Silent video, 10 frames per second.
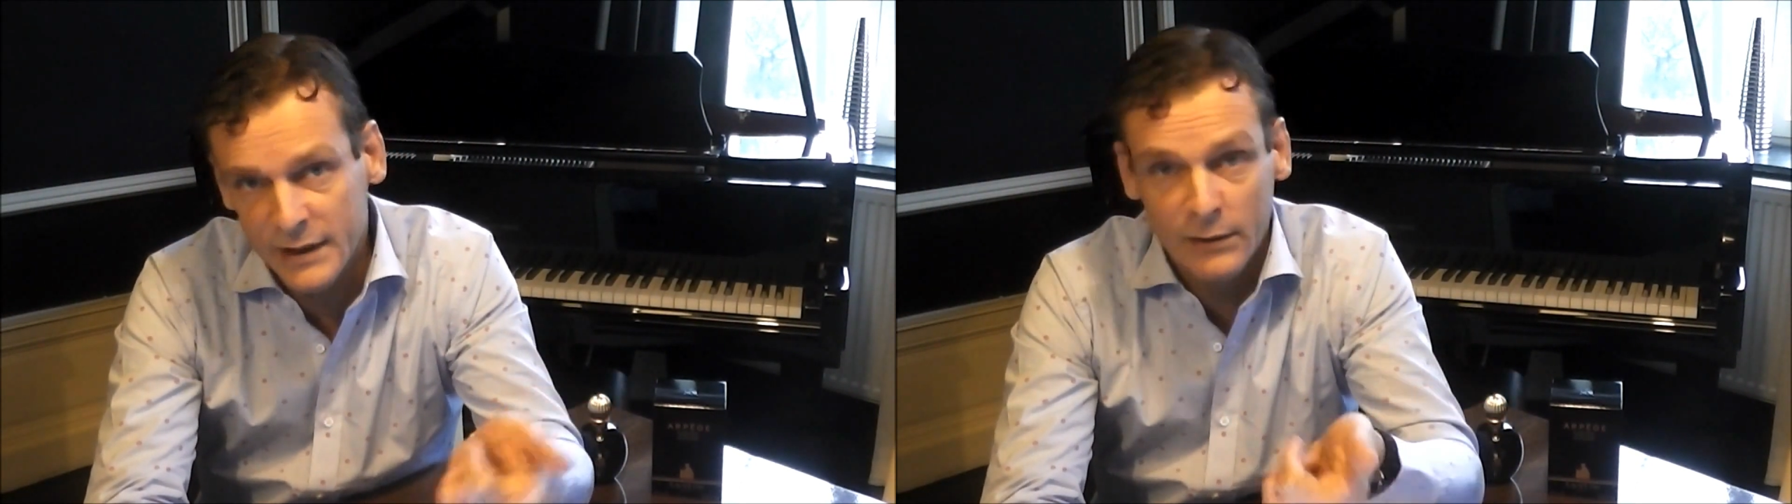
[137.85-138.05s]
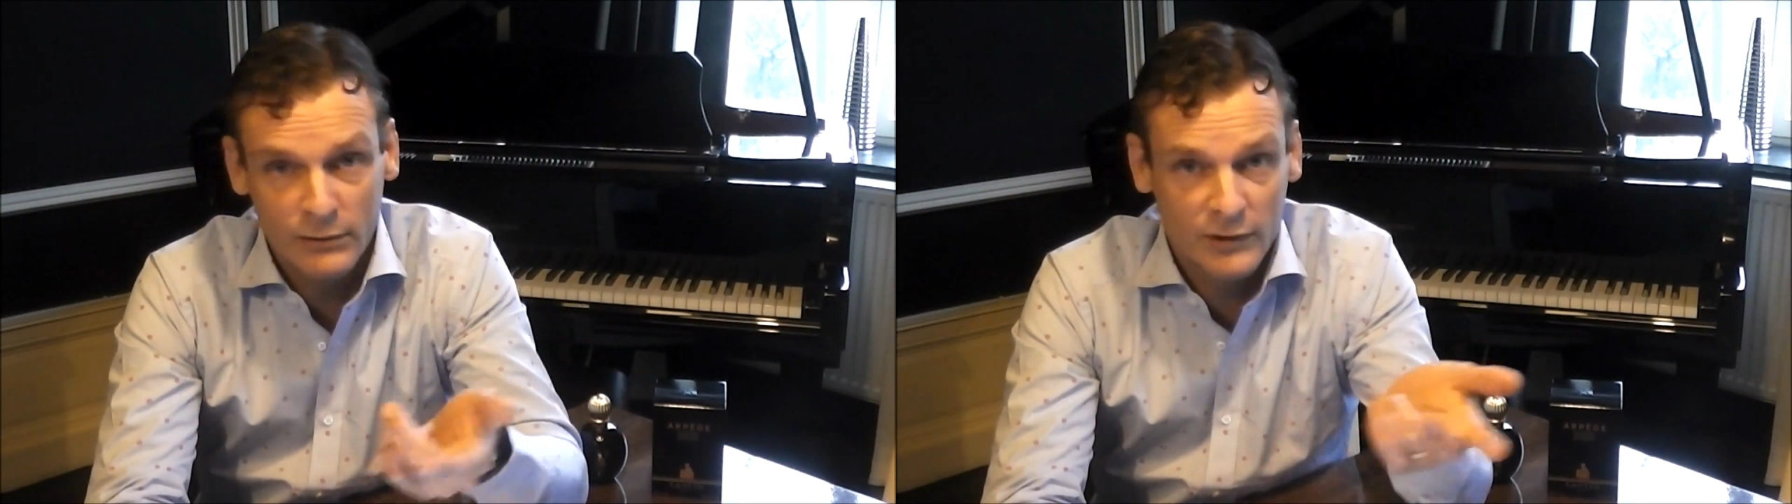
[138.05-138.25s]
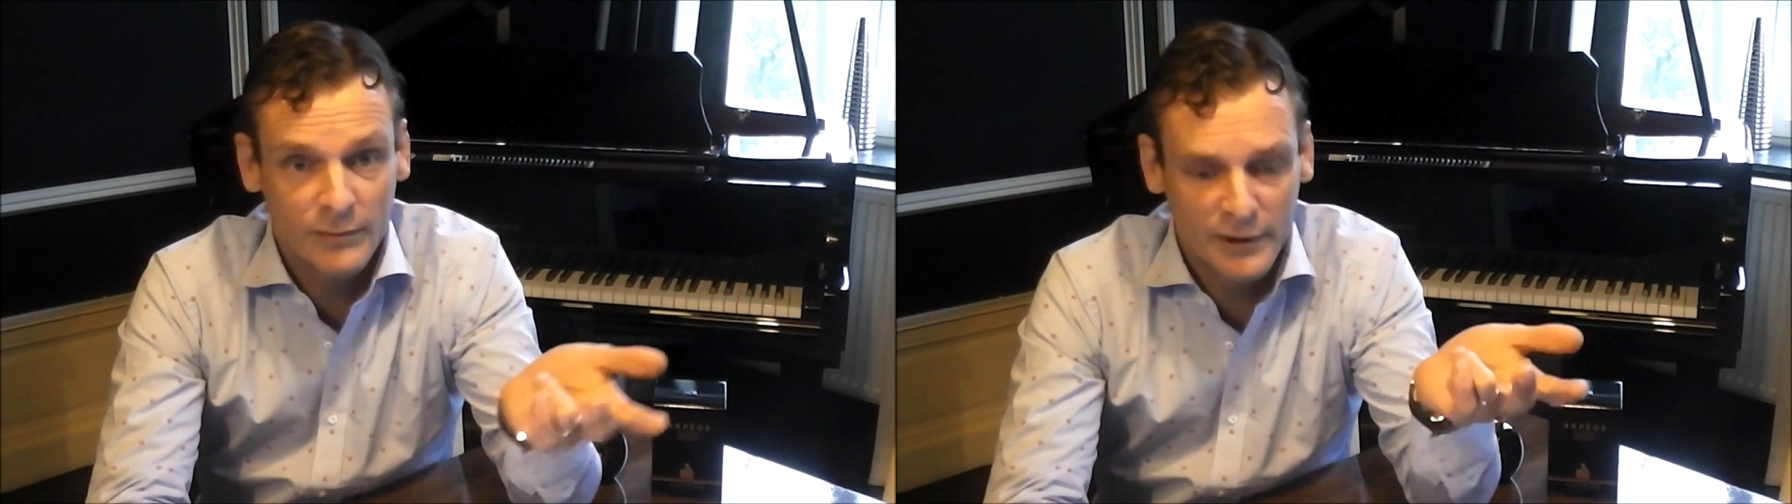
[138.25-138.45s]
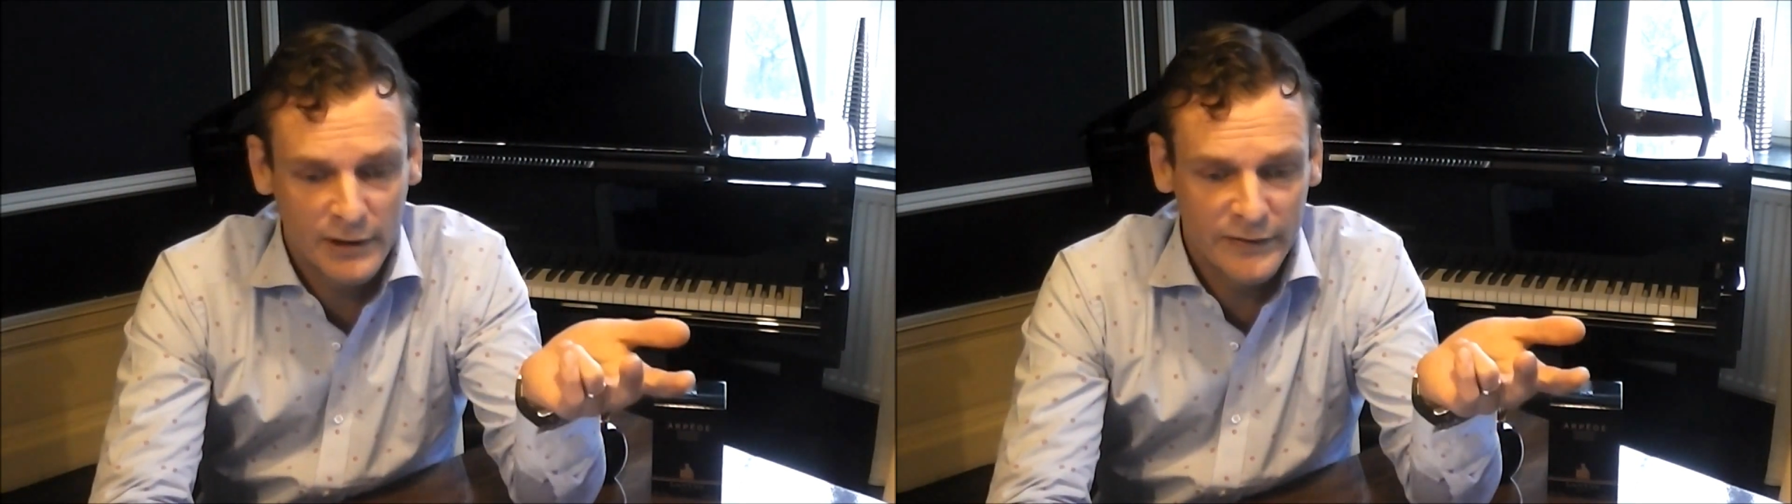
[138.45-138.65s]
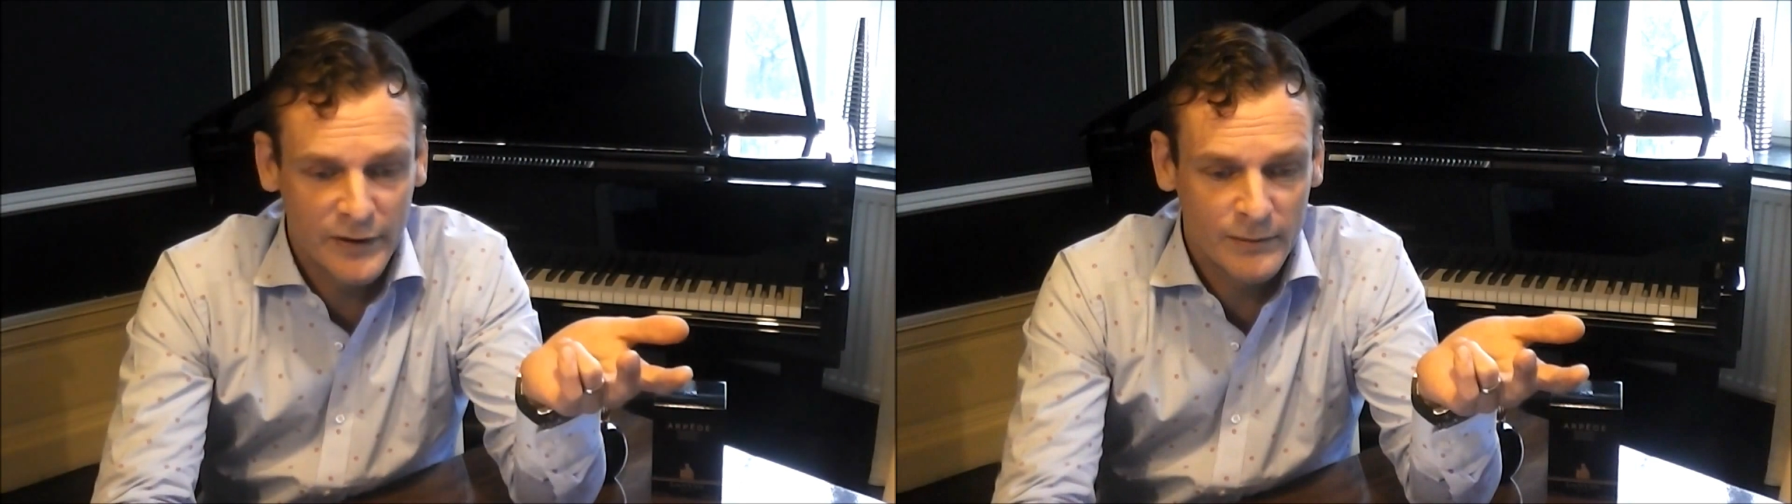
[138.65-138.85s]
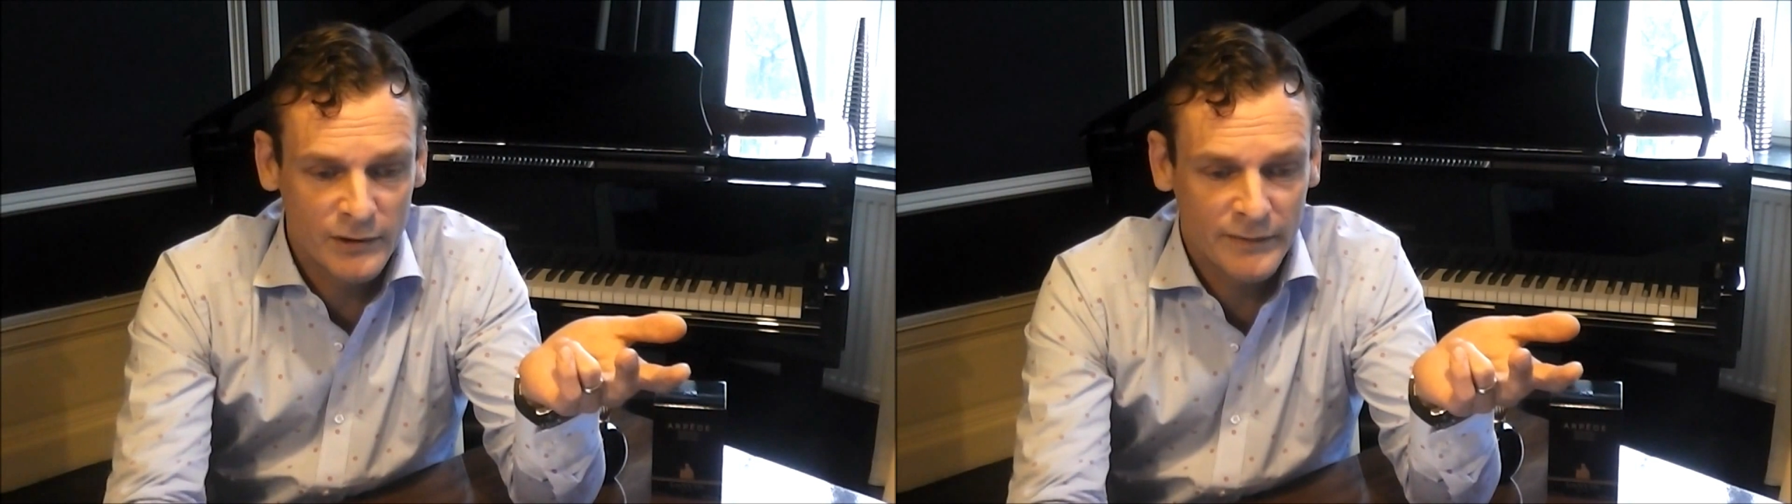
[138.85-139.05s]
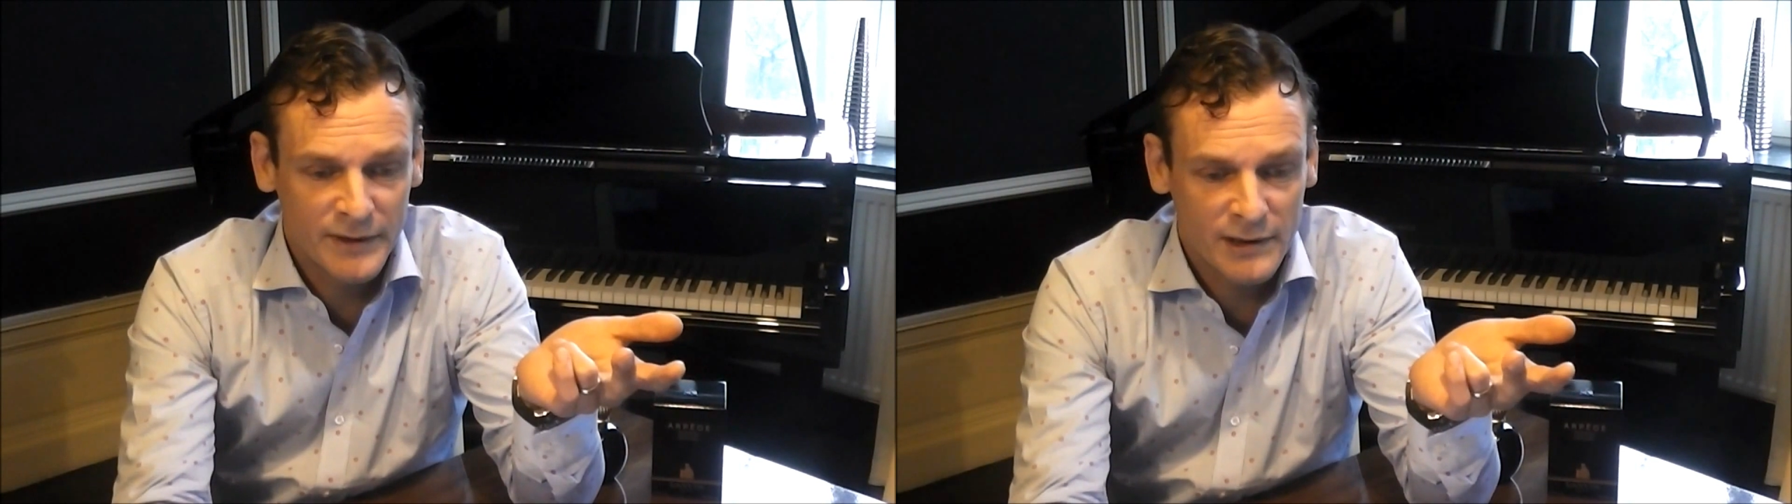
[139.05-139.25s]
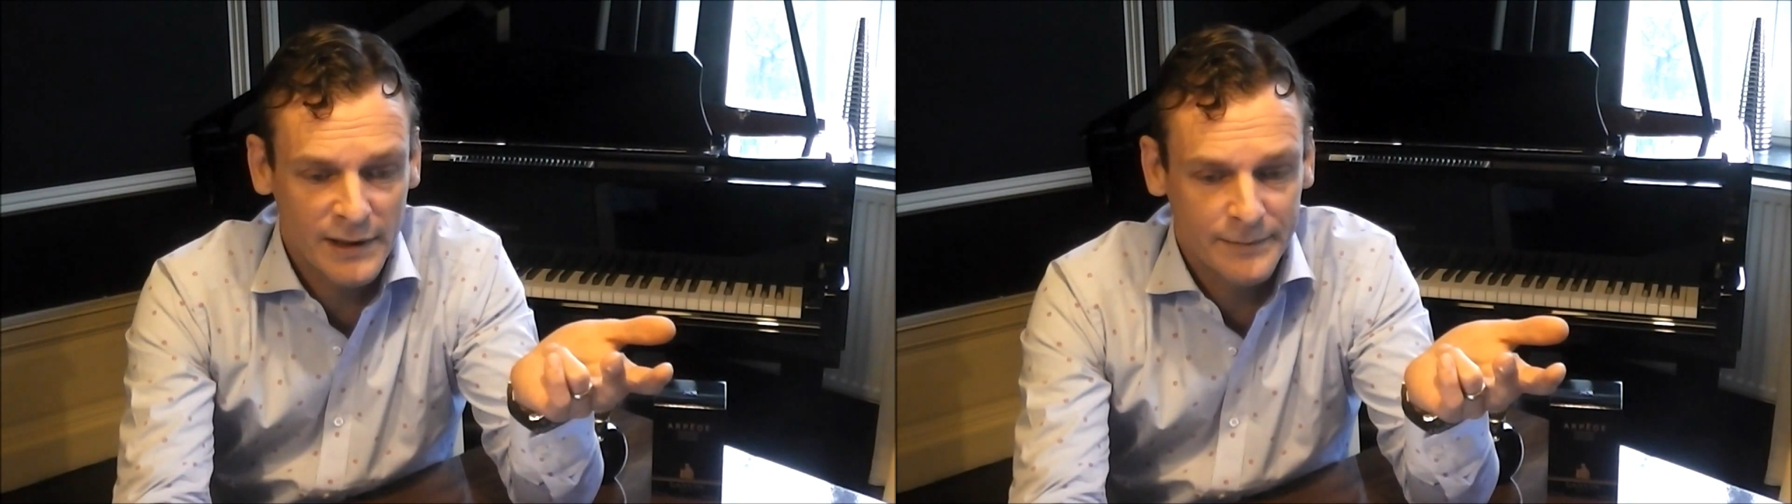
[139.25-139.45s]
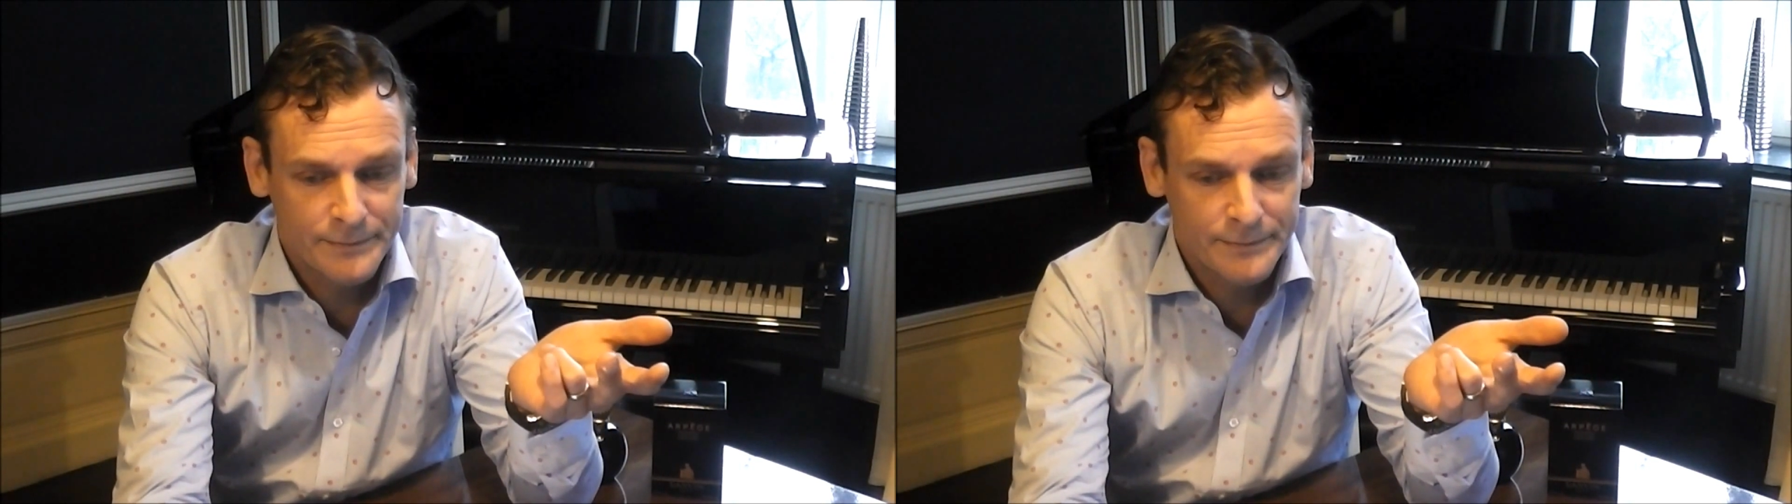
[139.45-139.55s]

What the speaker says: and also perfumes, obviously.